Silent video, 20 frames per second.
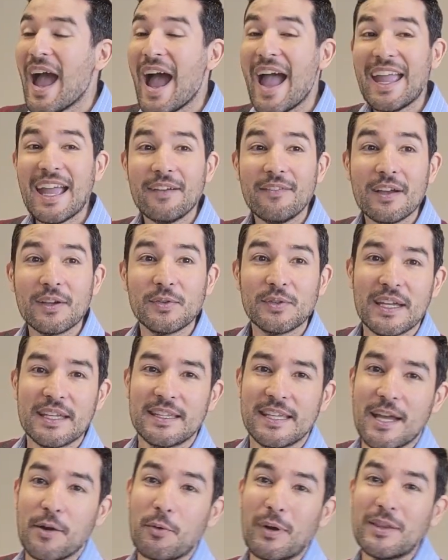I have a good
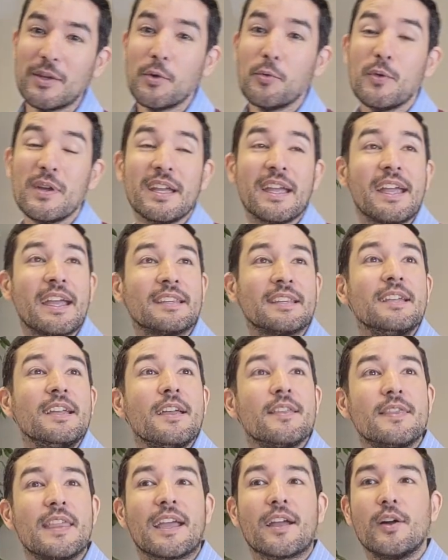idea, why don't we get
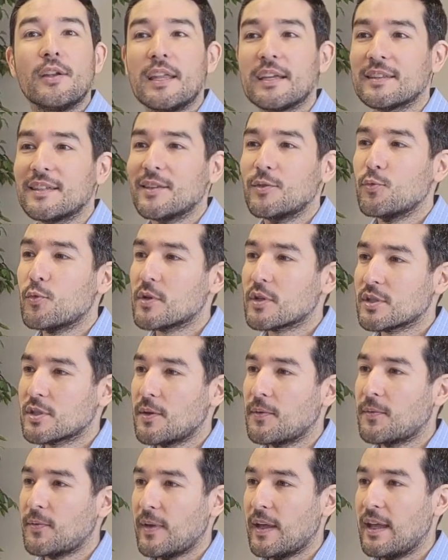the collected works
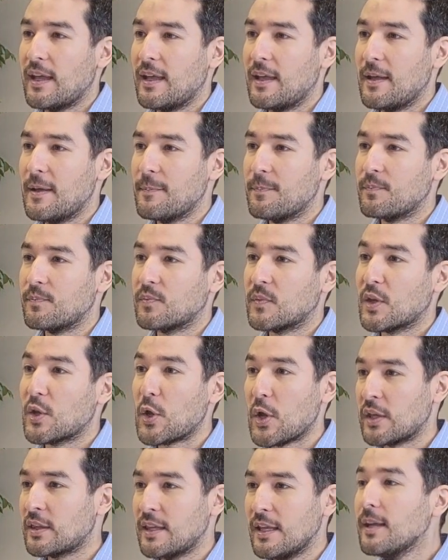of
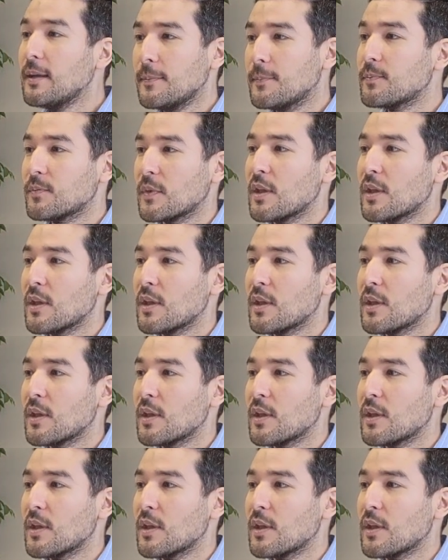Goethe?